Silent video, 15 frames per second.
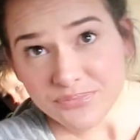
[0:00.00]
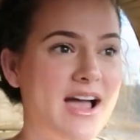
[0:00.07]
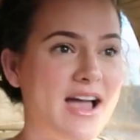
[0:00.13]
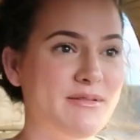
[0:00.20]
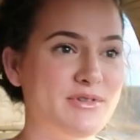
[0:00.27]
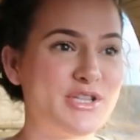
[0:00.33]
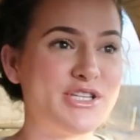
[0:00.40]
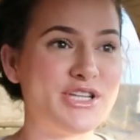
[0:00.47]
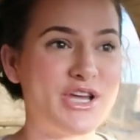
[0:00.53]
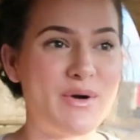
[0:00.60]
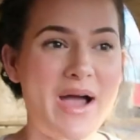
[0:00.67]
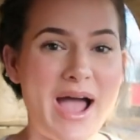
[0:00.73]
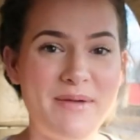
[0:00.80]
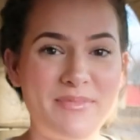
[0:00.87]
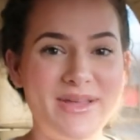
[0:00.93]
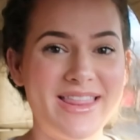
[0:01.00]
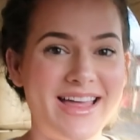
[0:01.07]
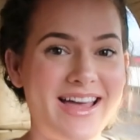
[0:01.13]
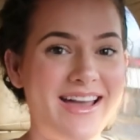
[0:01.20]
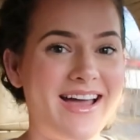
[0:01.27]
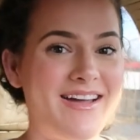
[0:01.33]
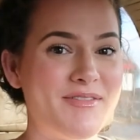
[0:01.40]
I'm just so happy
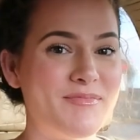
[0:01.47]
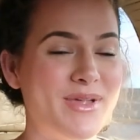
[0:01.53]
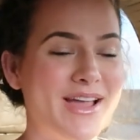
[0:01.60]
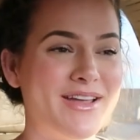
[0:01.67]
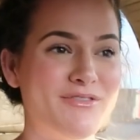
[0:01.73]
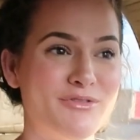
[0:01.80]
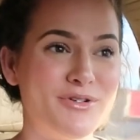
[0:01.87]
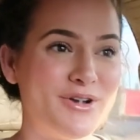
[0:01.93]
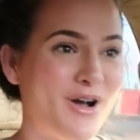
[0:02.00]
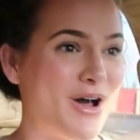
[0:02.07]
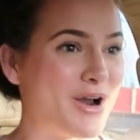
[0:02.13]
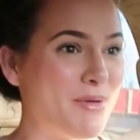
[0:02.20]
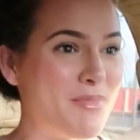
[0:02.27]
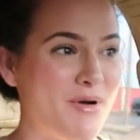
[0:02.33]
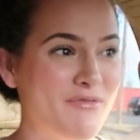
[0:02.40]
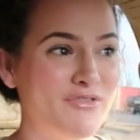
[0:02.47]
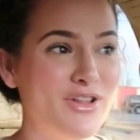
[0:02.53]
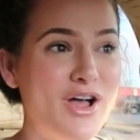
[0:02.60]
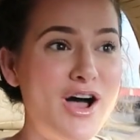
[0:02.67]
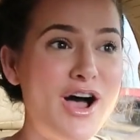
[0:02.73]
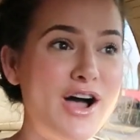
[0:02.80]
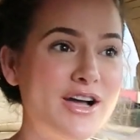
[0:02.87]
that I'm, like, caught up on
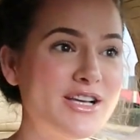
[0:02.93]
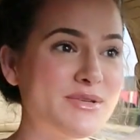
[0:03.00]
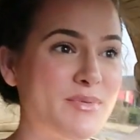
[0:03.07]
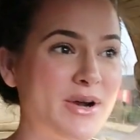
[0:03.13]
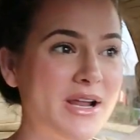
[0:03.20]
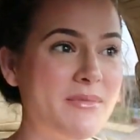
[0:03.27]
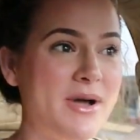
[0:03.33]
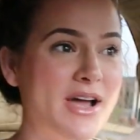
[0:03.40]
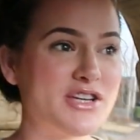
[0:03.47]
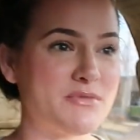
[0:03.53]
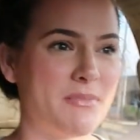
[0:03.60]
vlogs pretty much.